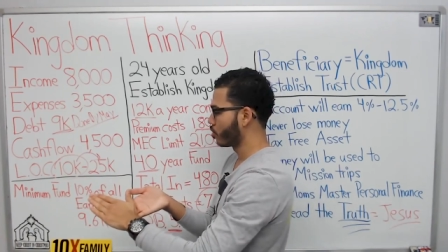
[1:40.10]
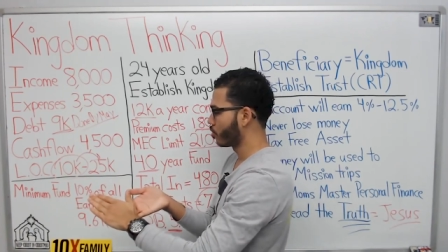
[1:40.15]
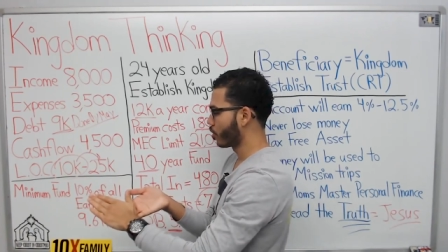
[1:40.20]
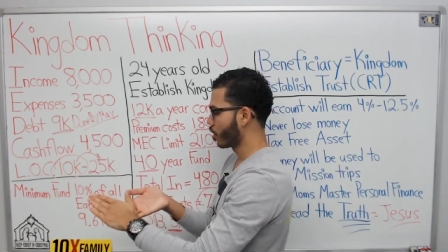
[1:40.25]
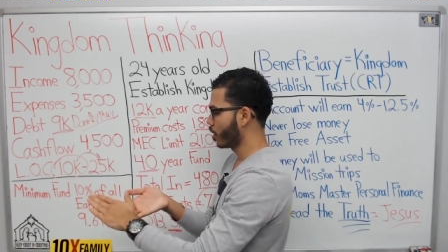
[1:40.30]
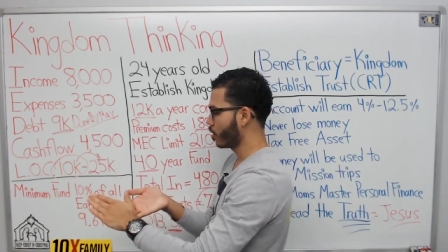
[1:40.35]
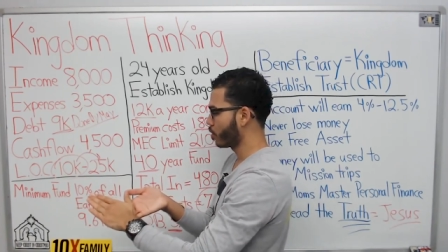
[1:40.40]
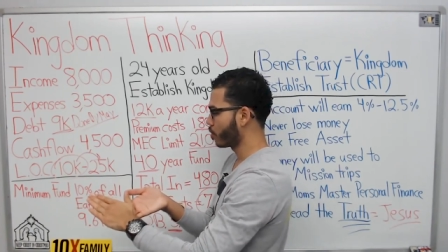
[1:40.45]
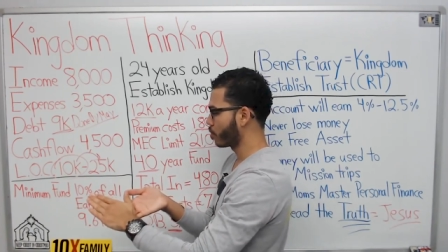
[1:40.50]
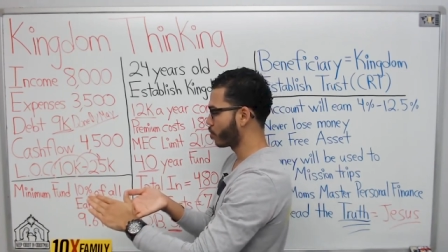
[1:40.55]

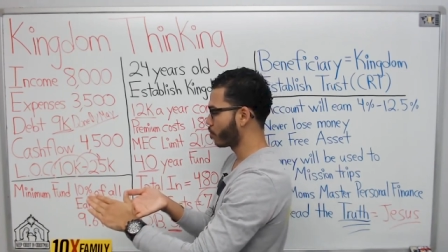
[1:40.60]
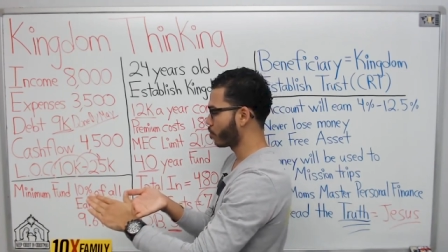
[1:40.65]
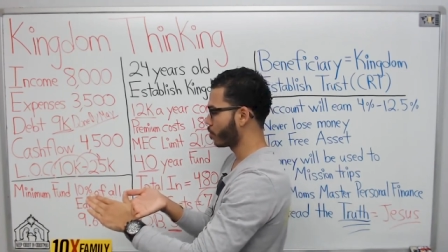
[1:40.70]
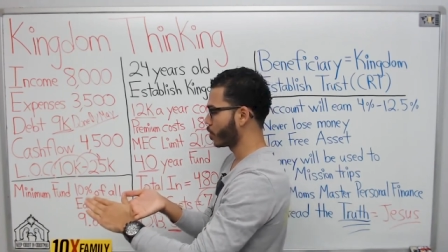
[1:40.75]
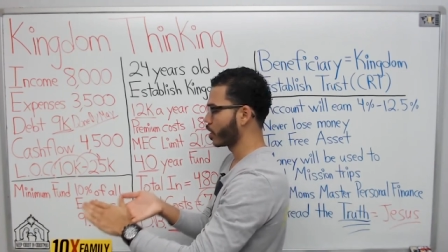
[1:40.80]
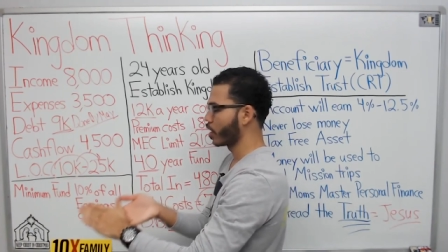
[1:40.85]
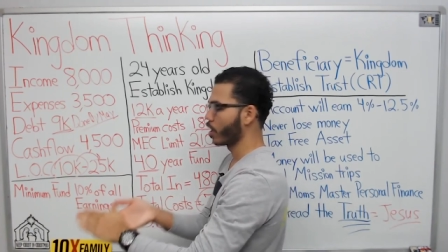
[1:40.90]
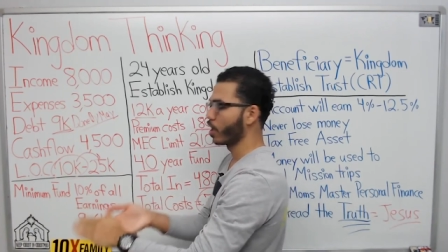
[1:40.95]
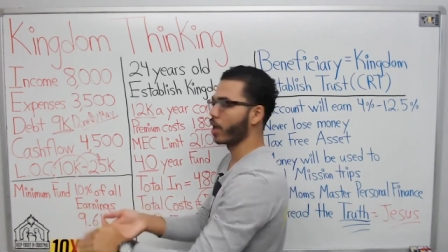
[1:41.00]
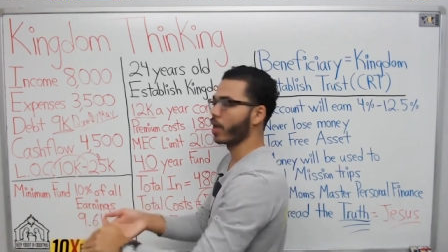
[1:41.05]
Right?
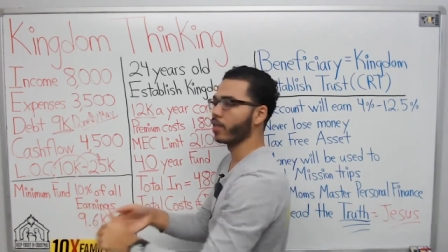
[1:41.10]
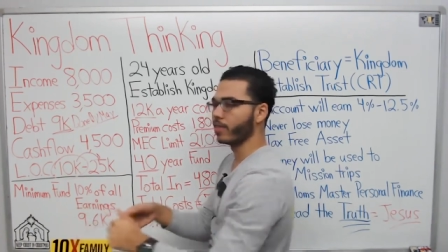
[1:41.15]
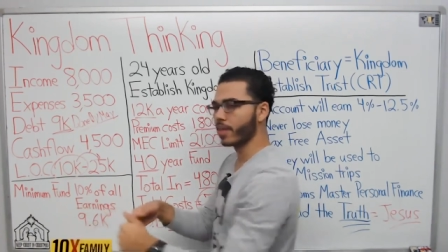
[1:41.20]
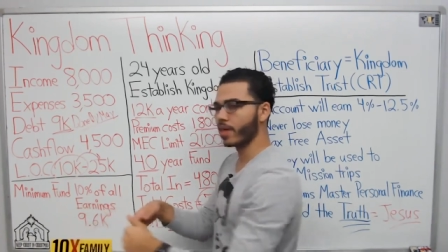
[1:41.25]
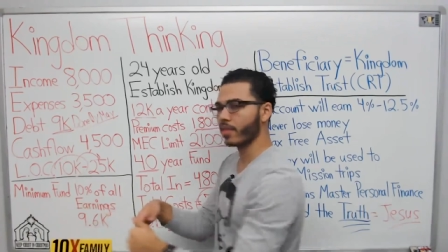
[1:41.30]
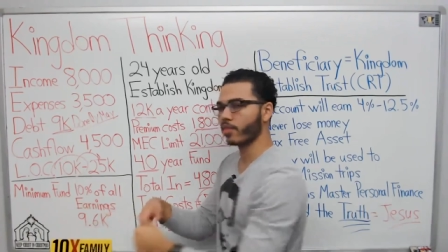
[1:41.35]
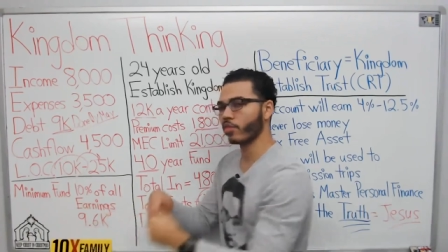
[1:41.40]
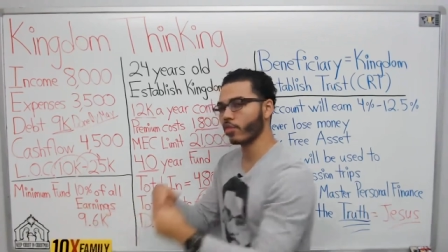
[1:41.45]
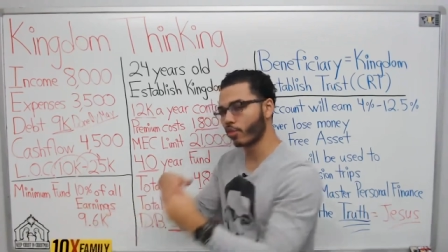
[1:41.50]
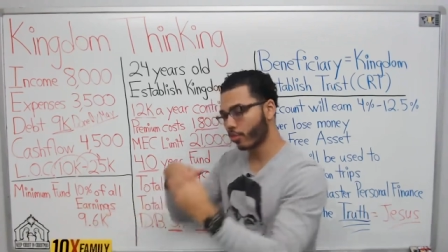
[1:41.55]
And
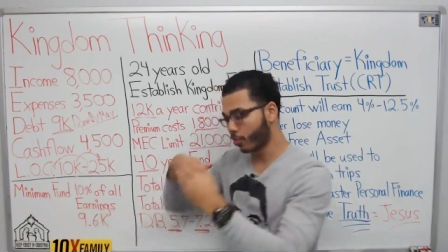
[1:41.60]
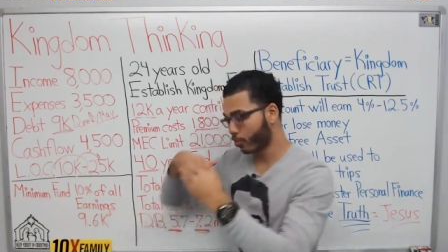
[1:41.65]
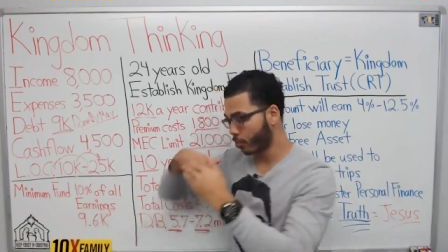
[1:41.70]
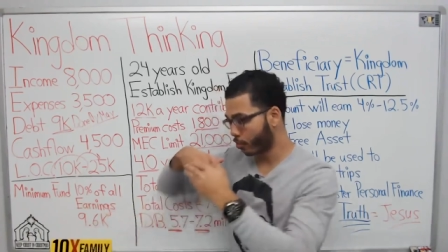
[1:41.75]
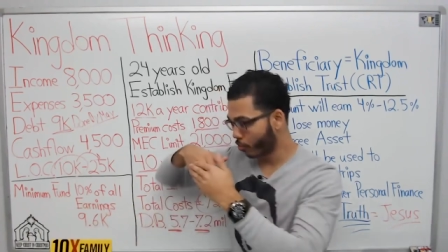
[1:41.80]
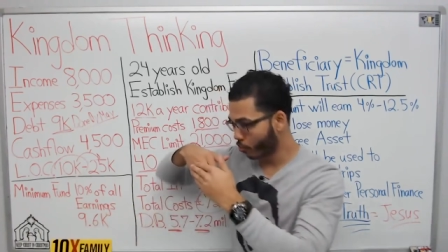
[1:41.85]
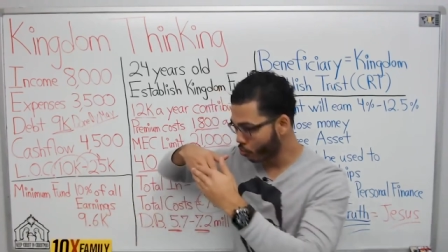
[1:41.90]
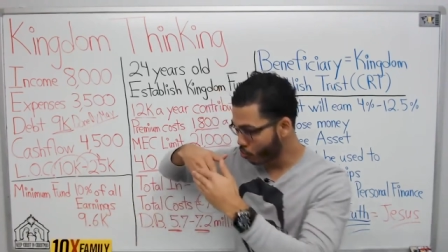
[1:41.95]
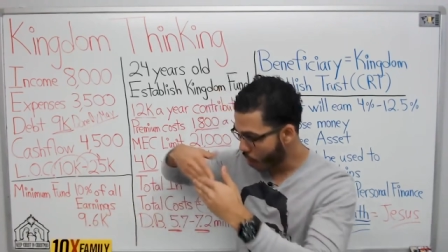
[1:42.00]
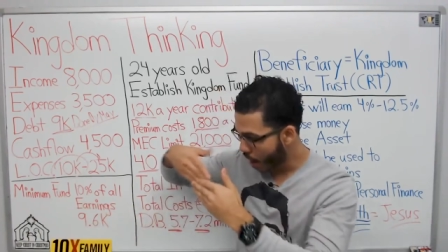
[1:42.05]
then
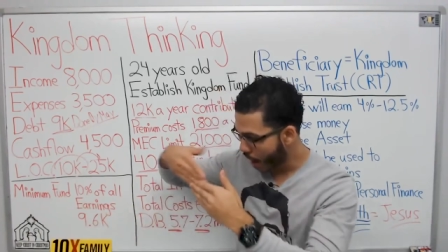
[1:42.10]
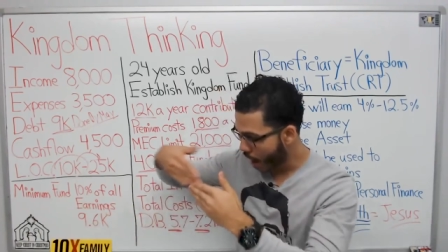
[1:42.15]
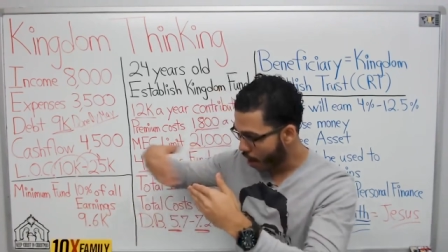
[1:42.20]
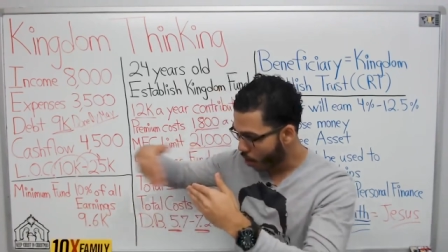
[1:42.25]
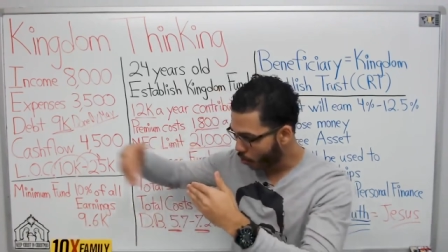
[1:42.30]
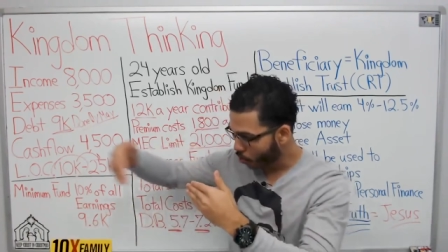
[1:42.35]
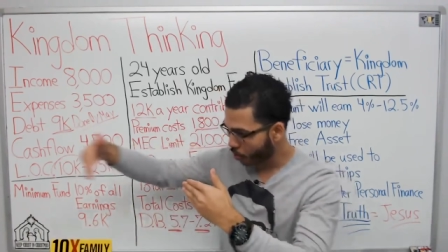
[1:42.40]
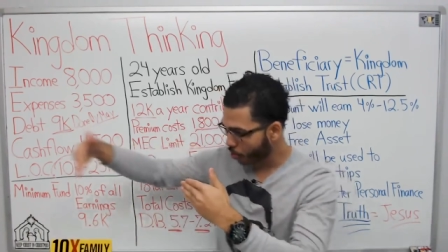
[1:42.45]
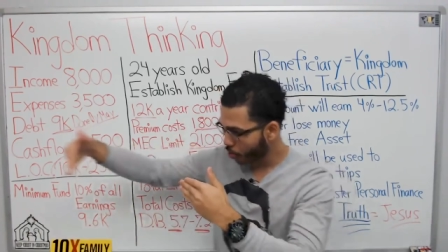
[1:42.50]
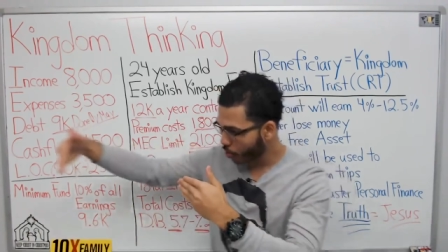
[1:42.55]

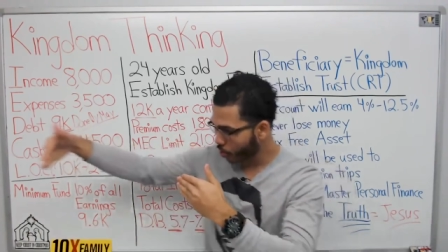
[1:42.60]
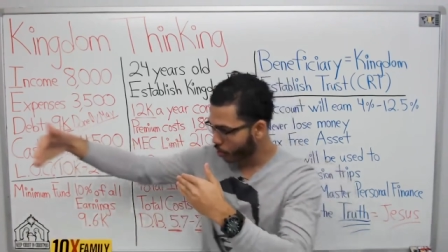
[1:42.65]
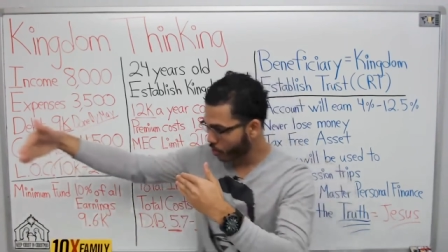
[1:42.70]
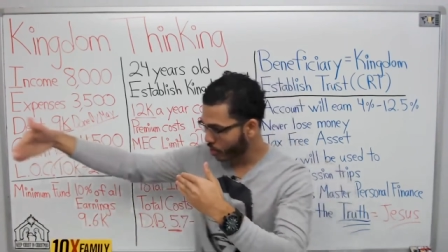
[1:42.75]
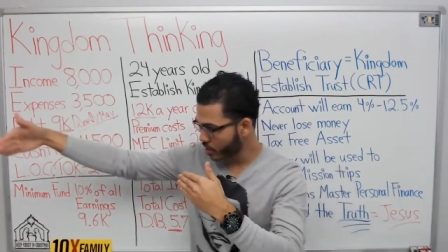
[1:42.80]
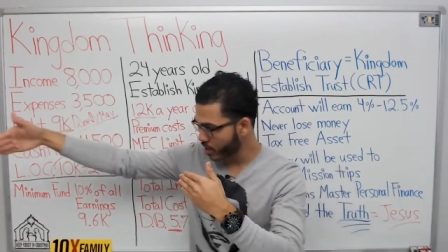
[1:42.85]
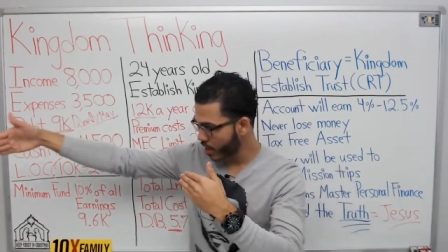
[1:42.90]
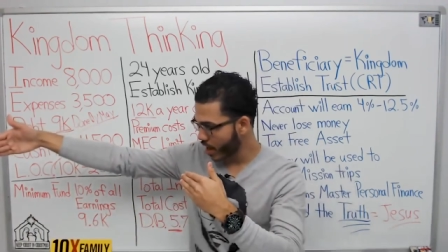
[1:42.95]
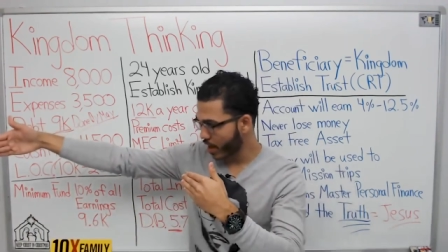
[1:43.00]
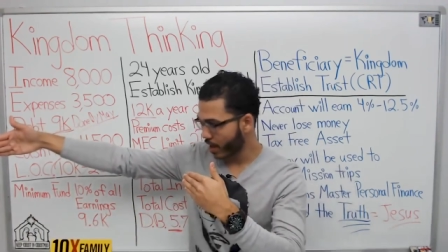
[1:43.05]
throughout
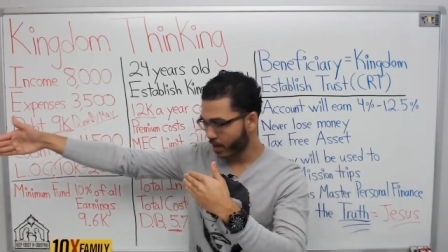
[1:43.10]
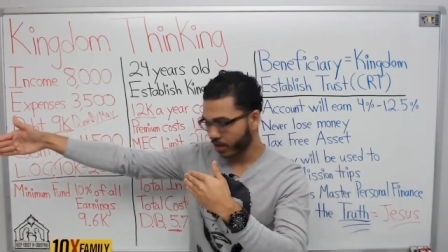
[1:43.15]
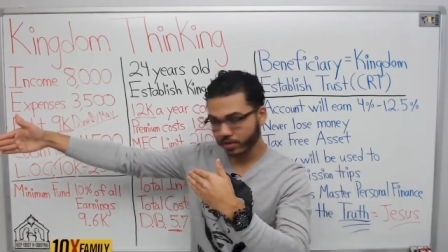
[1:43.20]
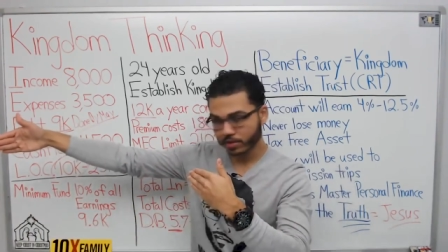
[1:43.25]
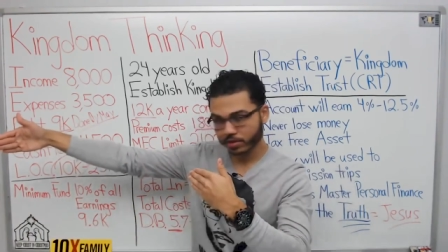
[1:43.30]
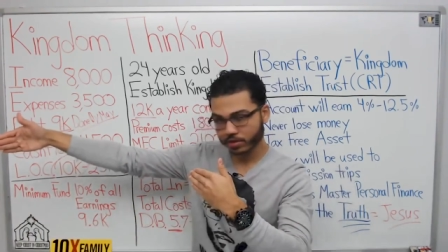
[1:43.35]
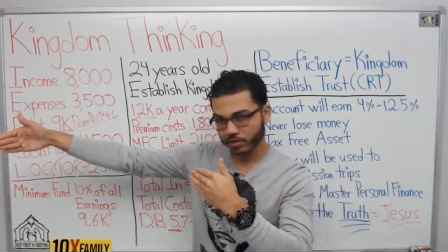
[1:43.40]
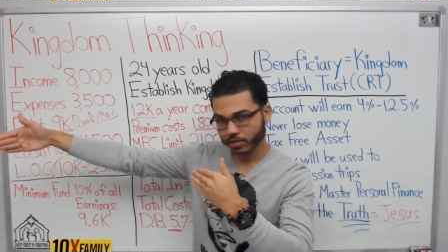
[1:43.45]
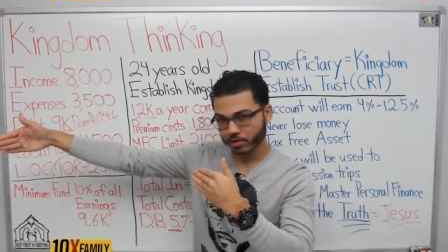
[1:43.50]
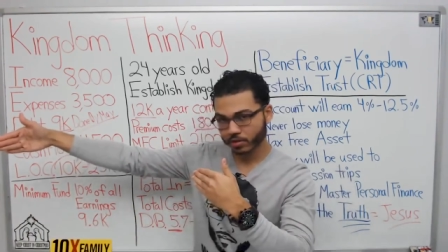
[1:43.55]
30
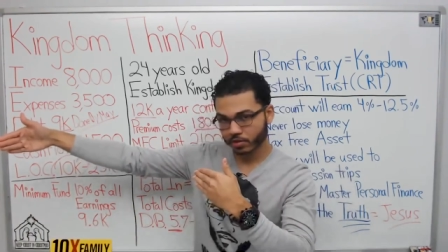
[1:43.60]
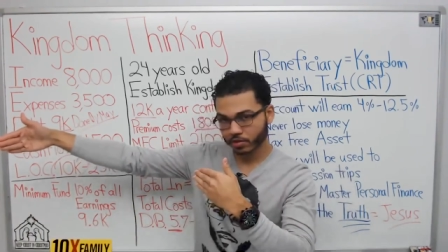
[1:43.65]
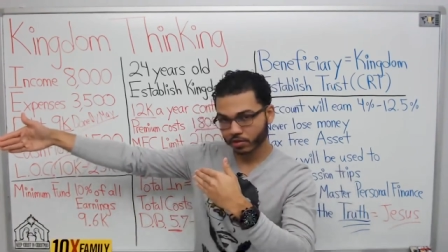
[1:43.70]
days,